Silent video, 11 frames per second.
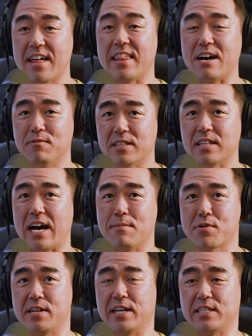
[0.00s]
That one I'm
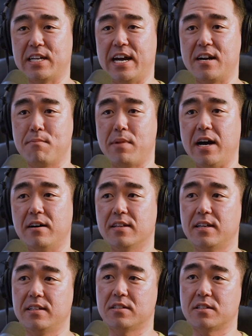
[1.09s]
pretty excited about.
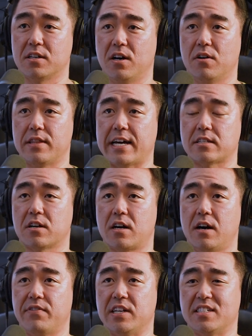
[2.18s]
And so that started
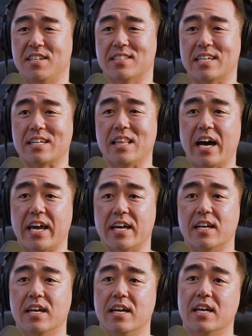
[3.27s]
off an existing client.
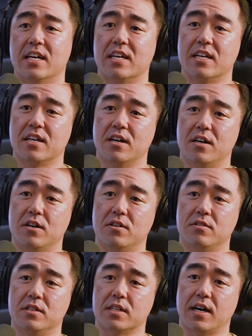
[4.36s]
He
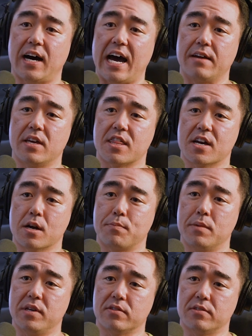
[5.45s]
owns uh, IV therapy
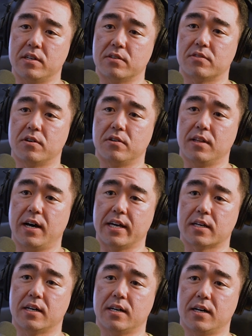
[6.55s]
business. So,
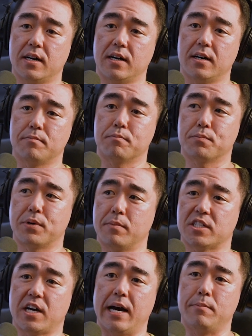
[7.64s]
like, uh, pretty
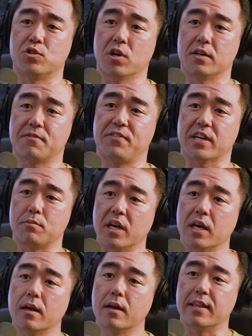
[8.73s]
much I'm drunk, fix
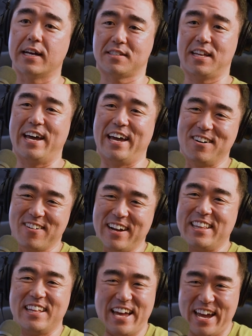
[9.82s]
me. That's the hangover,
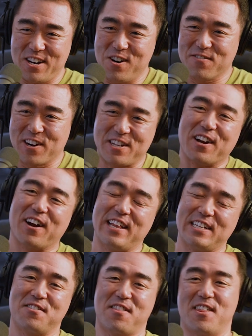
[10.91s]
right? The sure, hangover sure, yeah. cure.
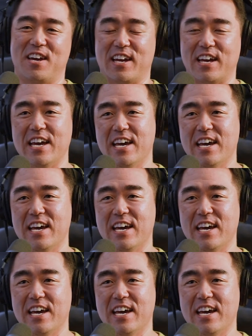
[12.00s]
That's their thing.